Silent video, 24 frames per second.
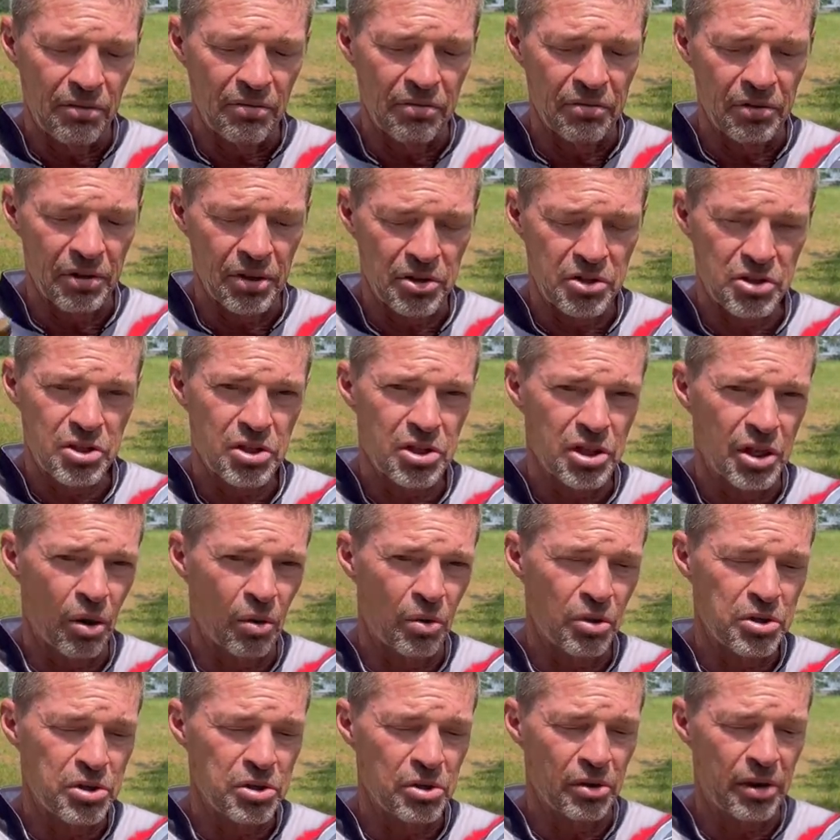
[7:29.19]
versus
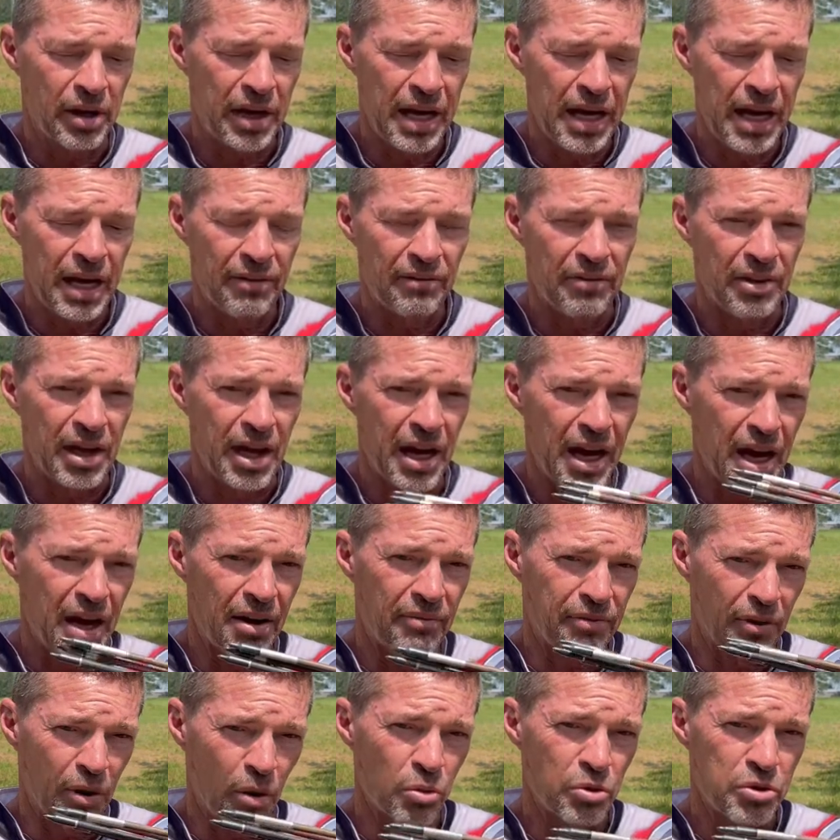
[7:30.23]
going to a heavy
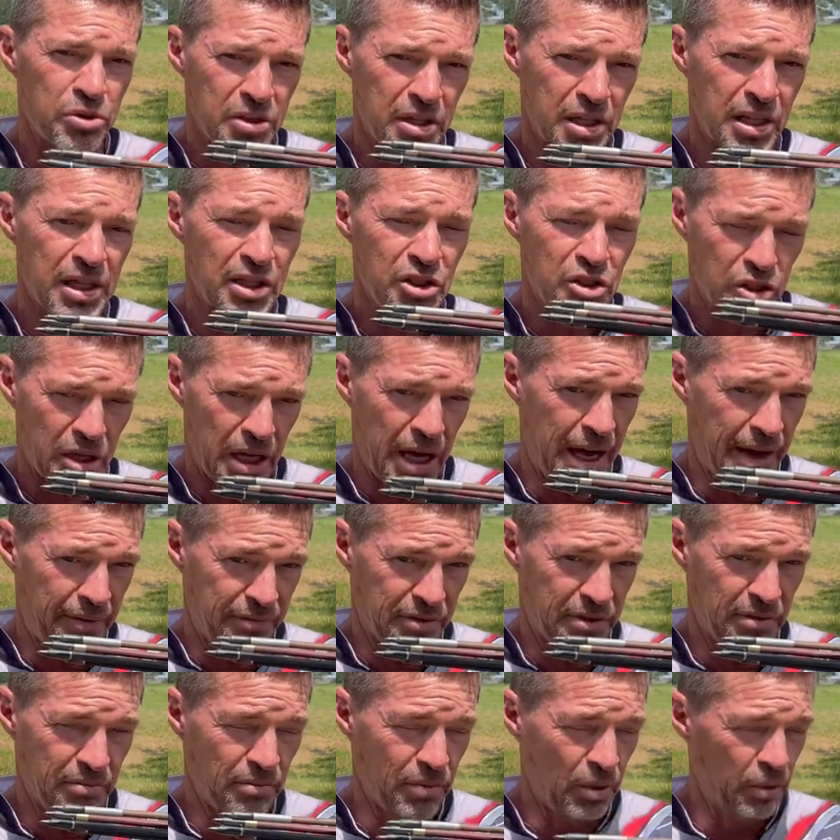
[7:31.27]
FOC shaft,